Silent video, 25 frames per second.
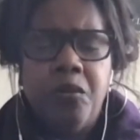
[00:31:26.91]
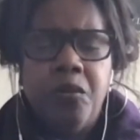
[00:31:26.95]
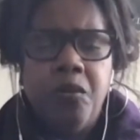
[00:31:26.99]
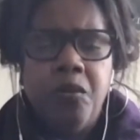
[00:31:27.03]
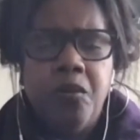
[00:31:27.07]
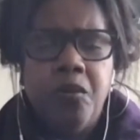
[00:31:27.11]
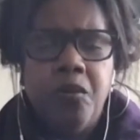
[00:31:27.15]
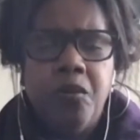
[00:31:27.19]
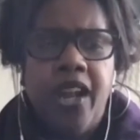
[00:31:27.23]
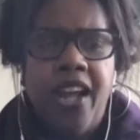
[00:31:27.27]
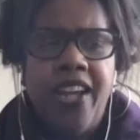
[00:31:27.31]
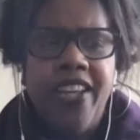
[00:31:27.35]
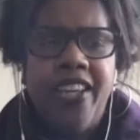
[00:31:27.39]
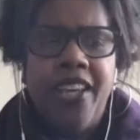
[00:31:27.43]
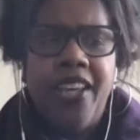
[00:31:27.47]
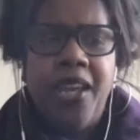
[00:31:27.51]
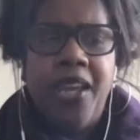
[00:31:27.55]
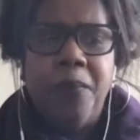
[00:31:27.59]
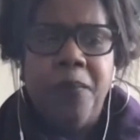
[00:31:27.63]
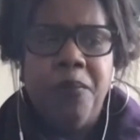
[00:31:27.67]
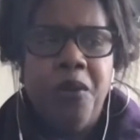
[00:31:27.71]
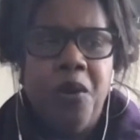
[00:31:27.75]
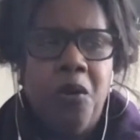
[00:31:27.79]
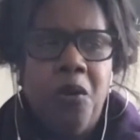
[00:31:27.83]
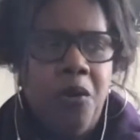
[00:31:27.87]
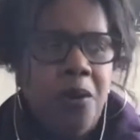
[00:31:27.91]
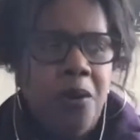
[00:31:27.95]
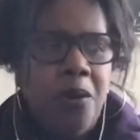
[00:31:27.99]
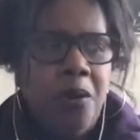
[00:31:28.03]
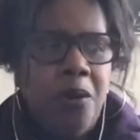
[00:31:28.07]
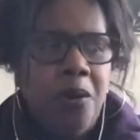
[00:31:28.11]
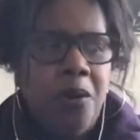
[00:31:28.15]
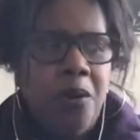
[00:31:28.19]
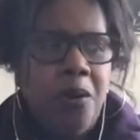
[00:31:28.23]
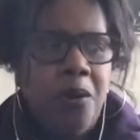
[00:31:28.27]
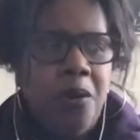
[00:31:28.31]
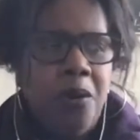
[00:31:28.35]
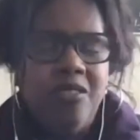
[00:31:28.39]
that I kept going
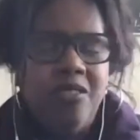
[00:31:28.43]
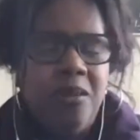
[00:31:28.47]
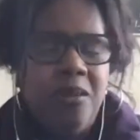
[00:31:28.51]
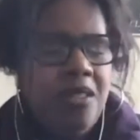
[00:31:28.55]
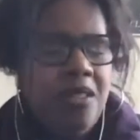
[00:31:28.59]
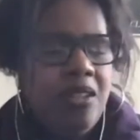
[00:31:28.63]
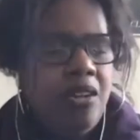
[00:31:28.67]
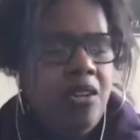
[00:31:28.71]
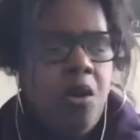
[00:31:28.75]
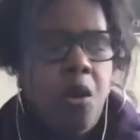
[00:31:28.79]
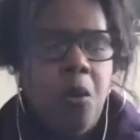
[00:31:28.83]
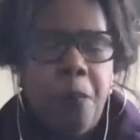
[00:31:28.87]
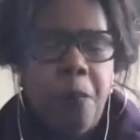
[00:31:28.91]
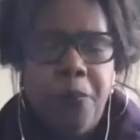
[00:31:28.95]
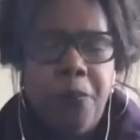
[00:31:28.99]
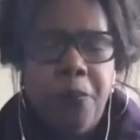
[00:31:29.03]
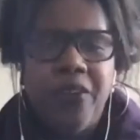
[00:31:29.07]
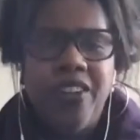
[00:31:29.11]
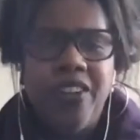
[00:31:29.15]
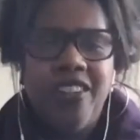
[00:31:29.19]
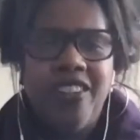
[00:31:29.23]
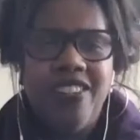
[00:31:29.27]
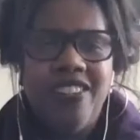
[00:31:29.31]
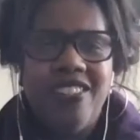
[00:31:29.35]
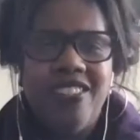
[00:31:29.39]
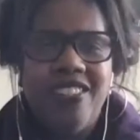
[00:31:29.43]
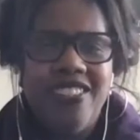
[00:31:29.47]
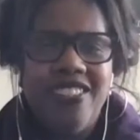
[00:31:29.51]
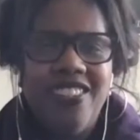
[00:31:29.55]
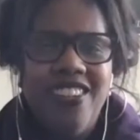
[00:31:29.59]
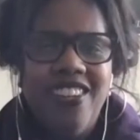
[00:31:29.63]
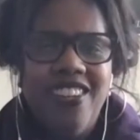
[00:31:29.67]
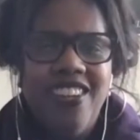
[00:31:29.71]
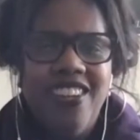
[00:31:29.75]
back to, some of the notebooks.